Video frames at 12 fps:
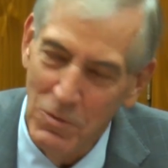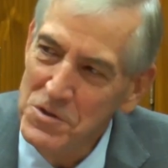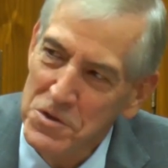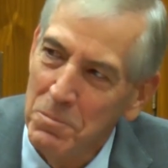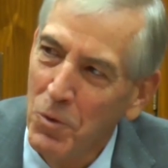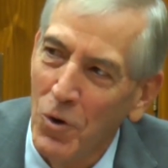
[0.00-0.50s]
She
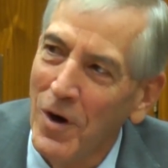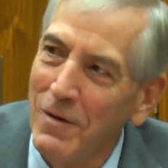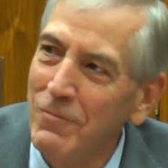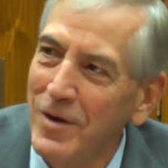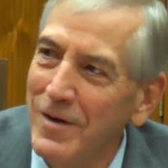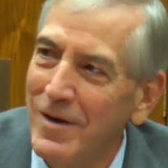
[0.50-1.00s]
was
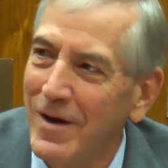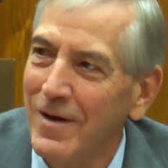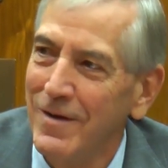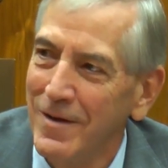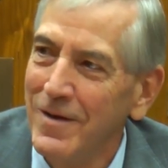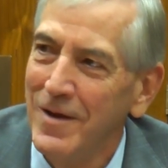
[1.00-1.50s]
supportive
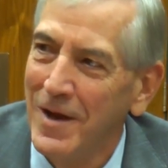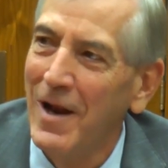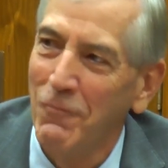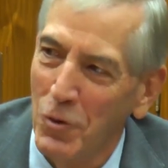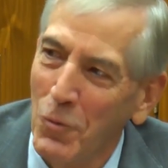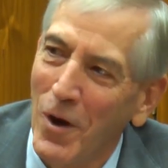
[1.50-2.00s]
in
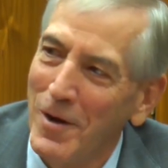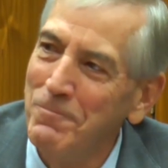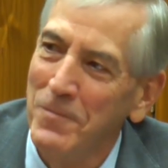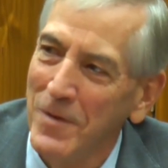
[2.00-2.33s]
every way.